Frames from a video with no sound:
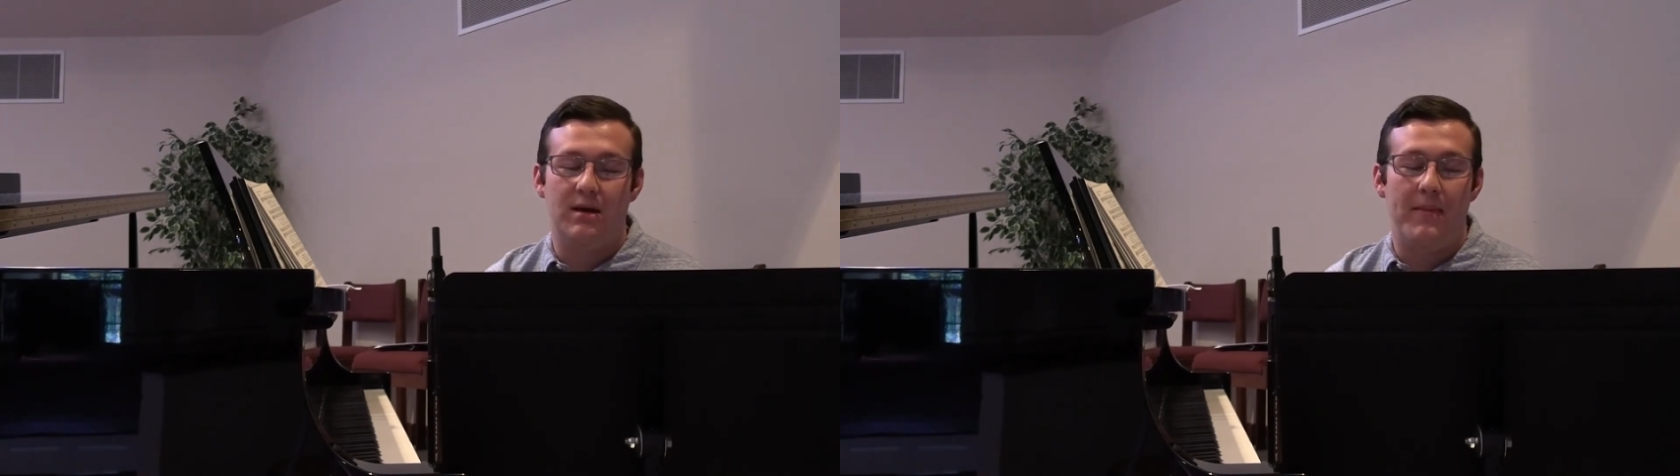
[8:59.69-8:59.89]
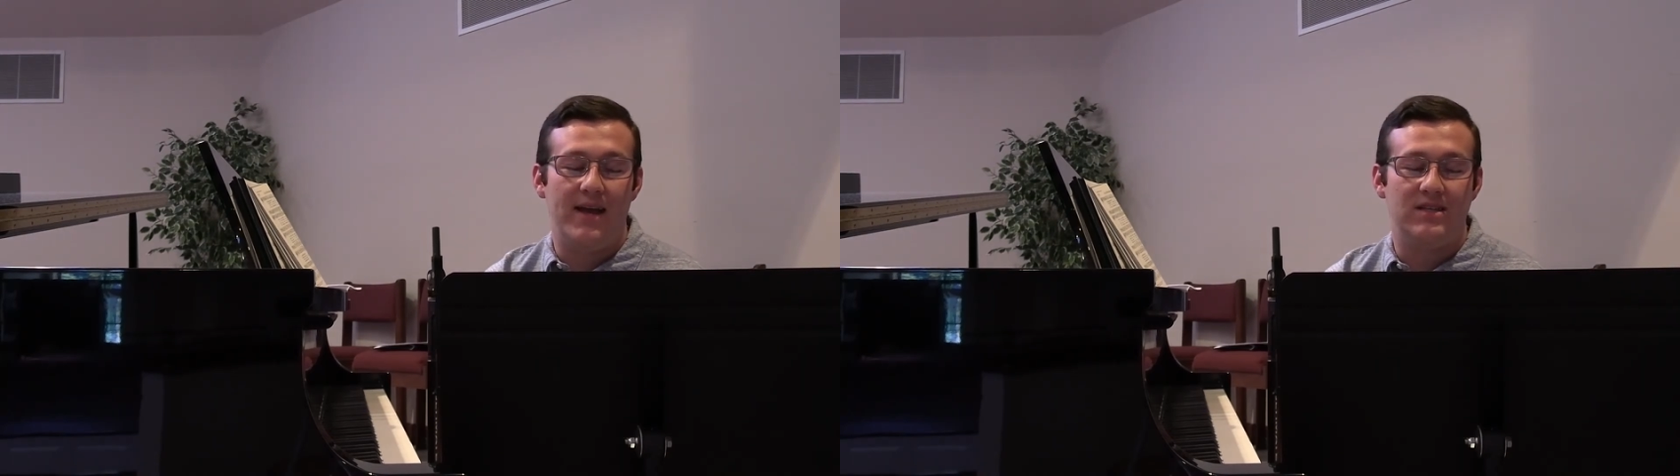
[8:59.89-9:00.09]

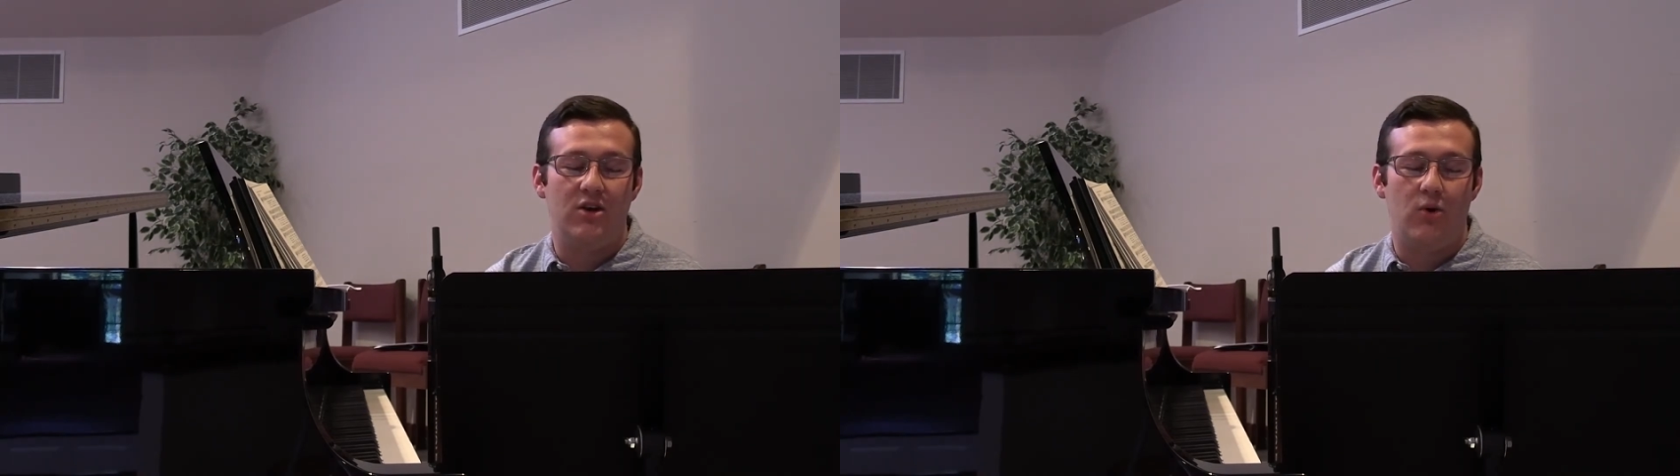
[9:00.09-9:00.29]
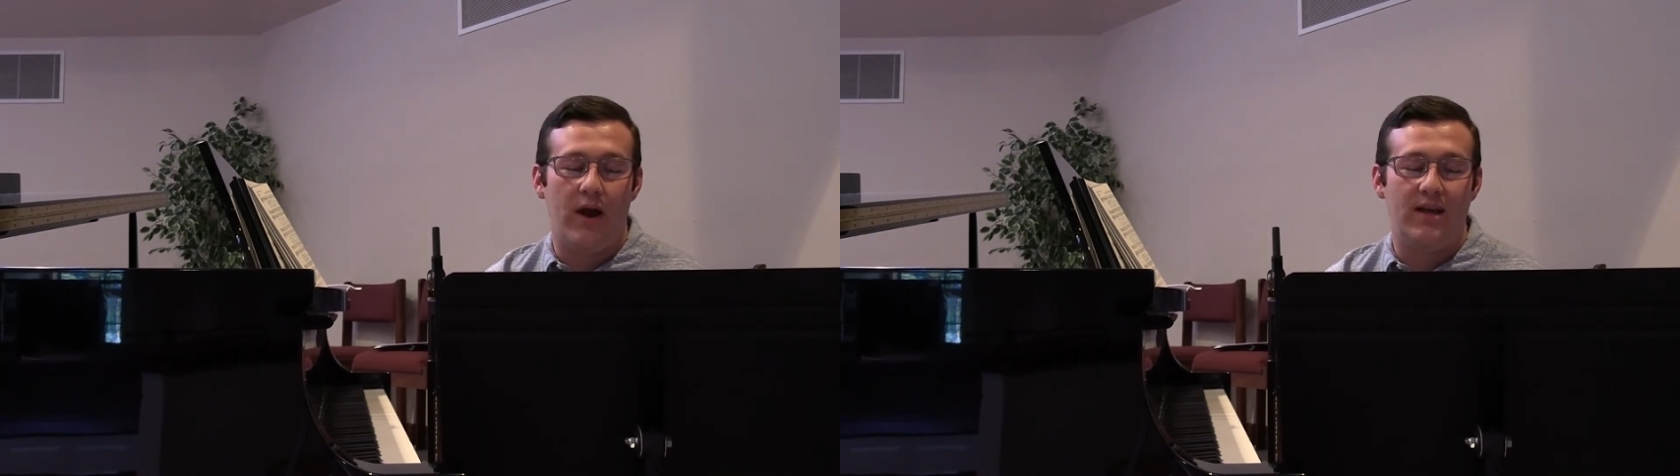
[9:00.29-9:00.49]

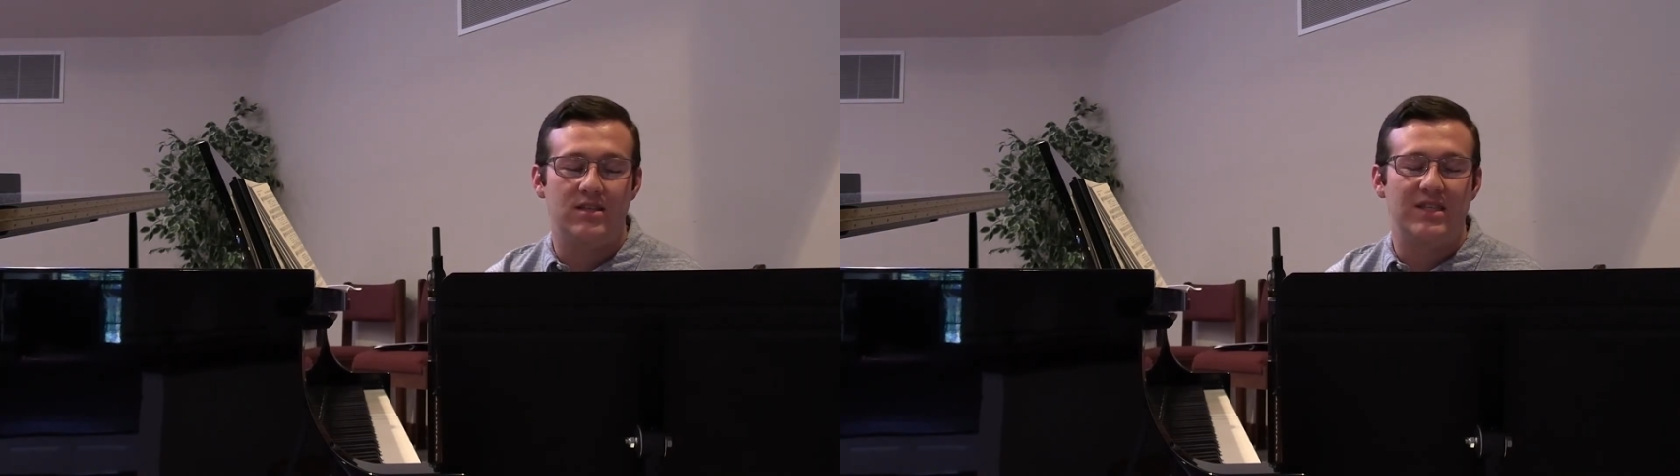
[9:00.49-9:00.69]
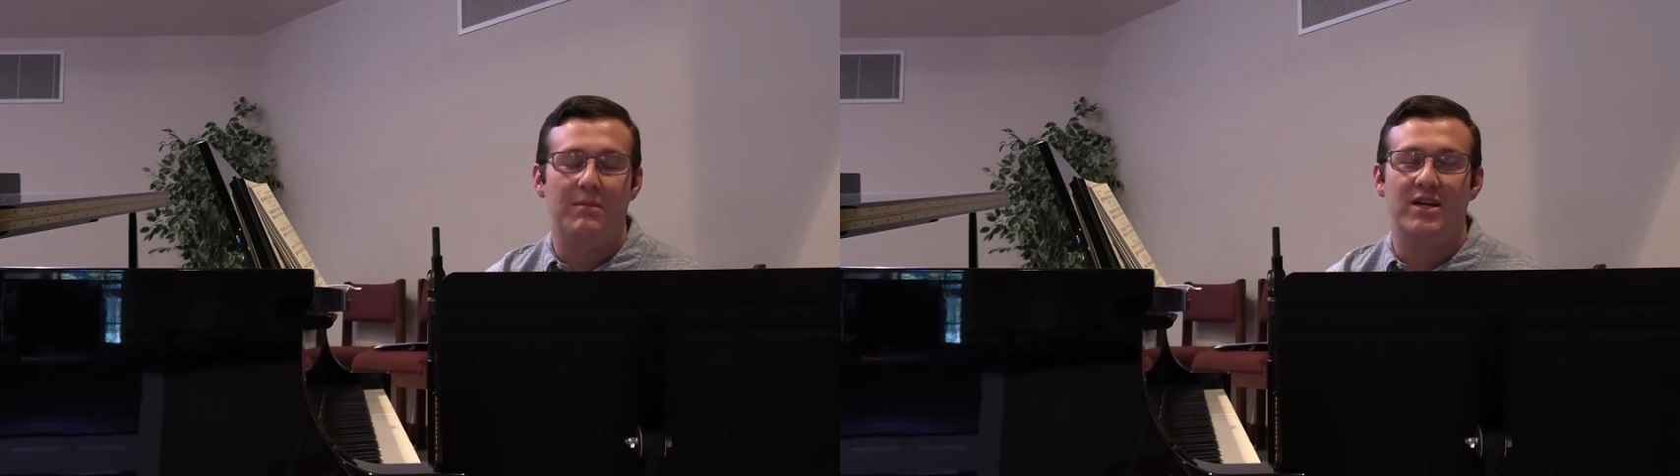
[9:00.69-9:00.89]
Amazing
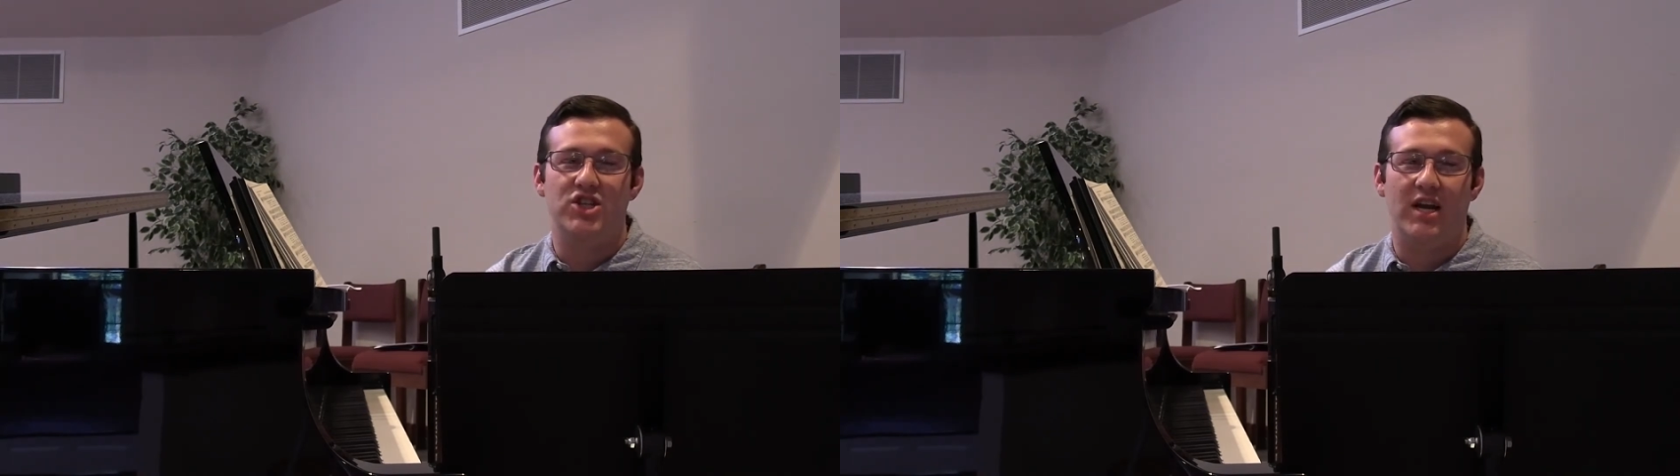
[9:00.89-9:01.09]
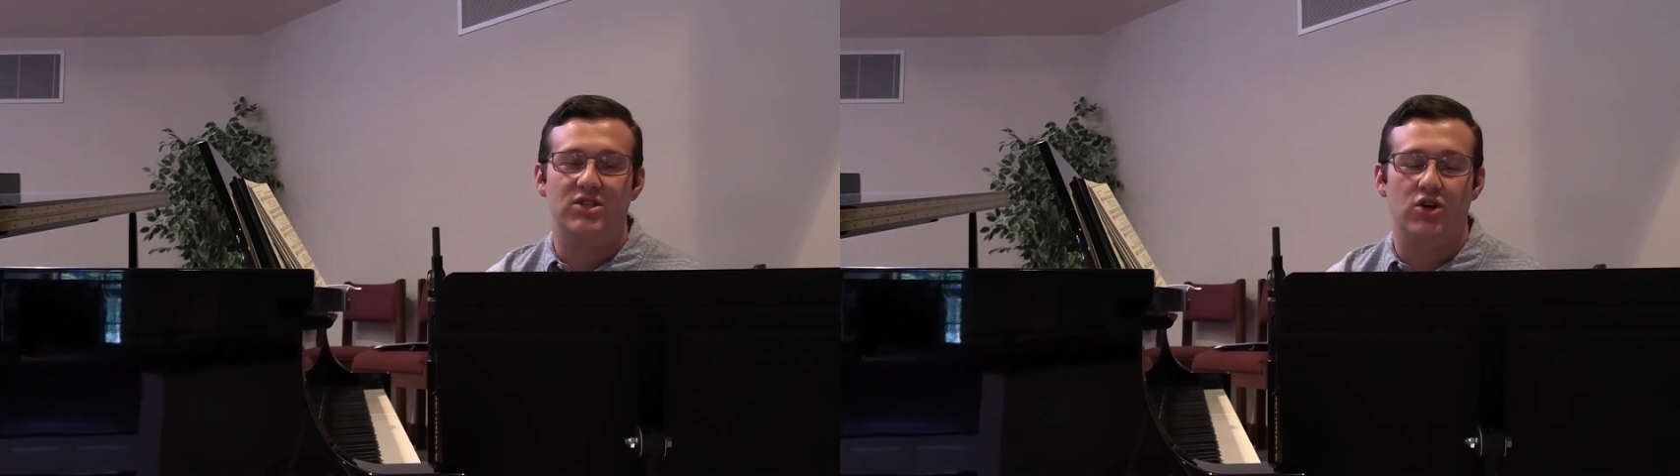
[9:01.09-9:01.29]
Grace, My
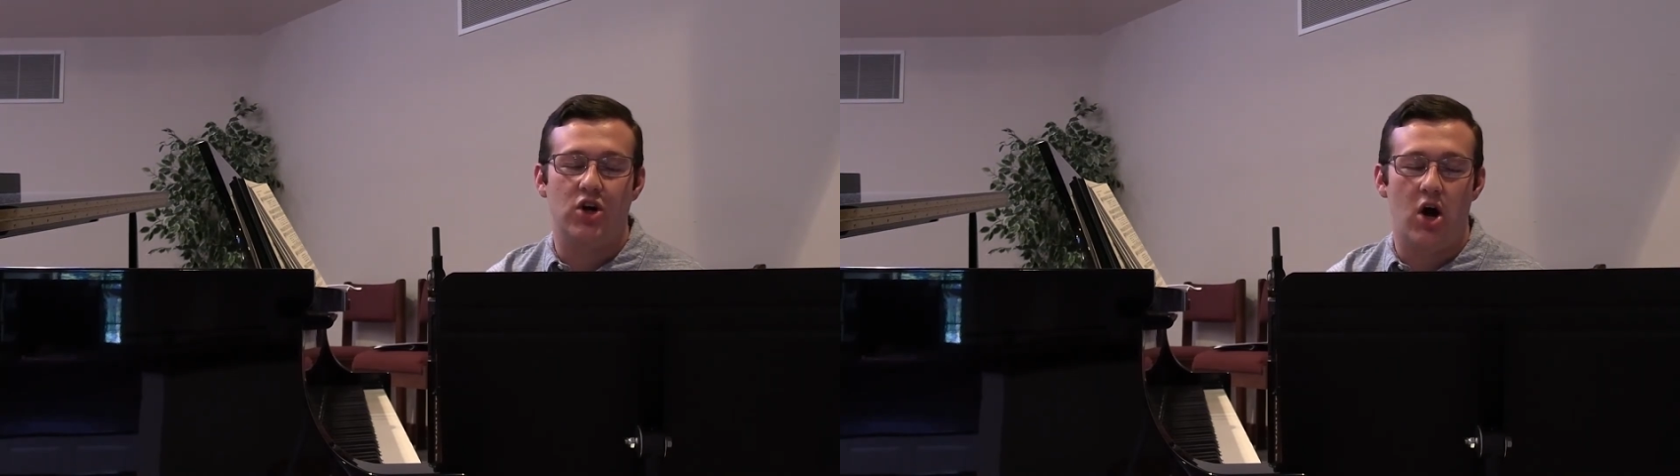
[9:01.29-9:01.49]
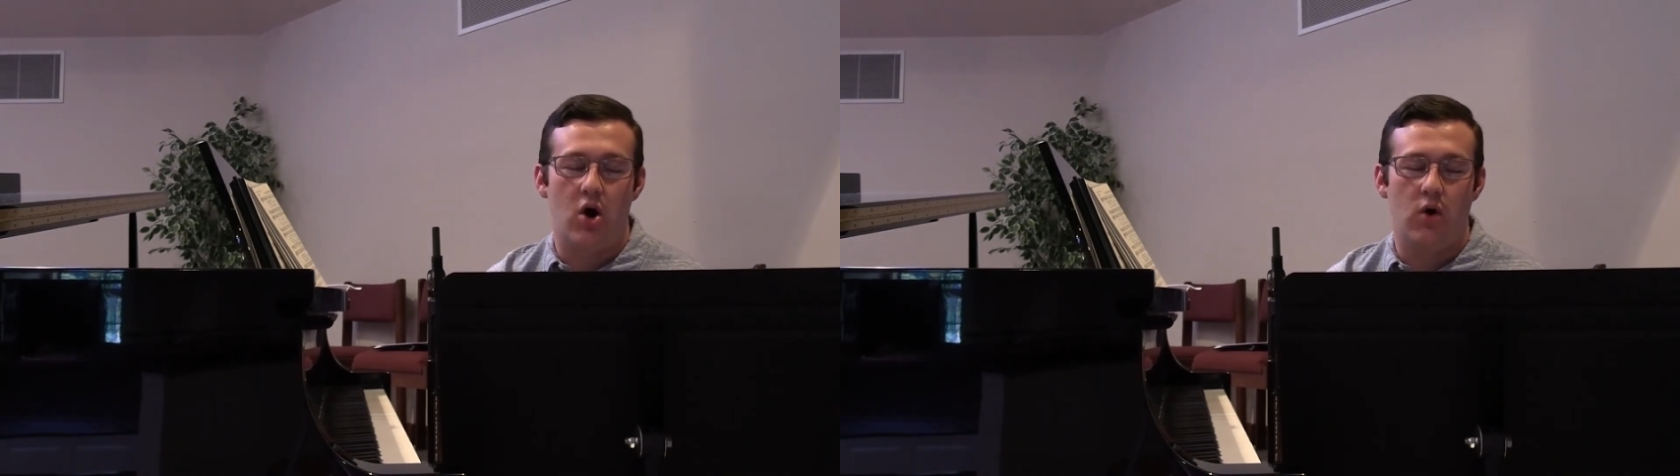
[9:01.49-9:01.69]
Chains Are
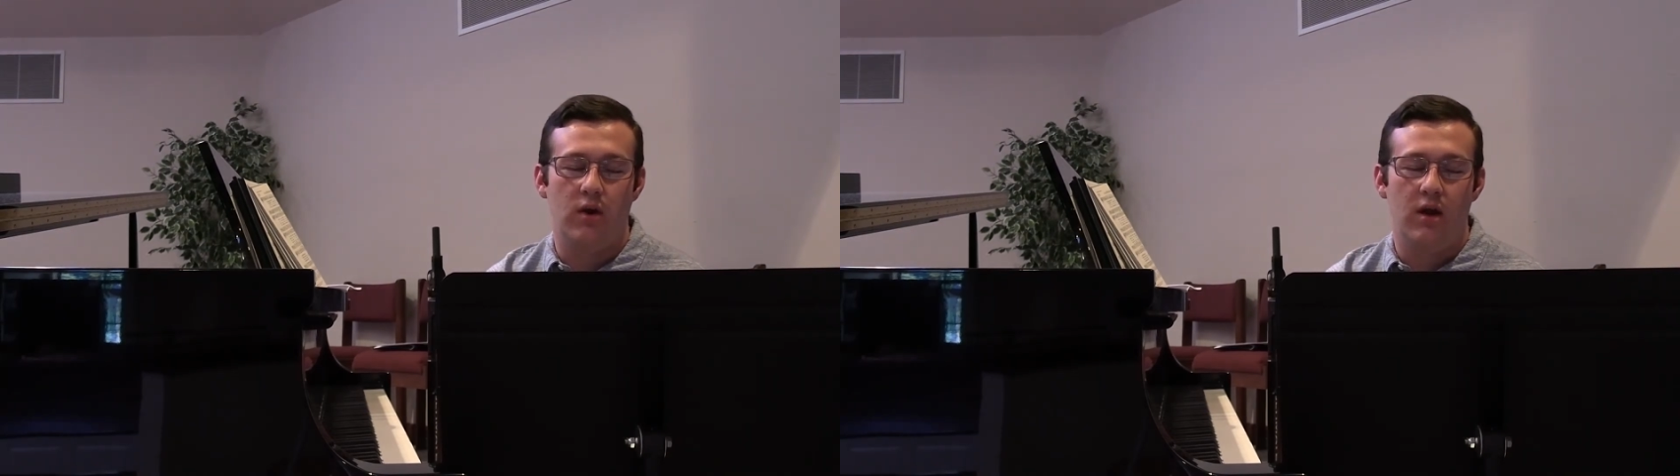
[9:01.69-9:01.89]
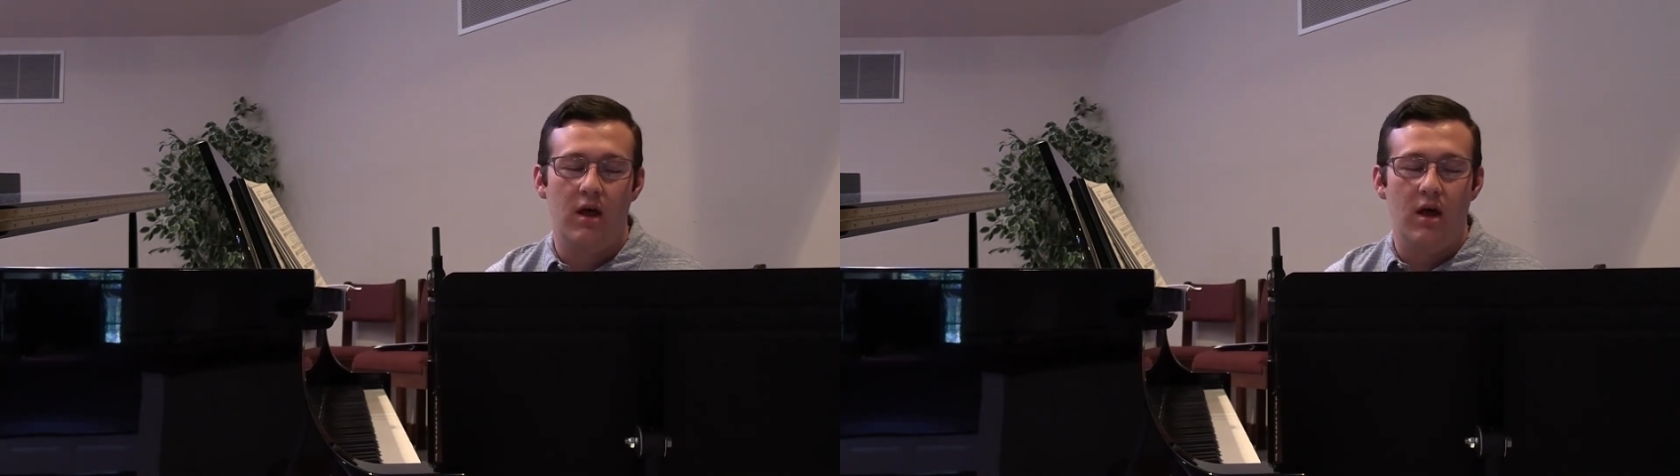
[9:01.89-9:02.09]
Gone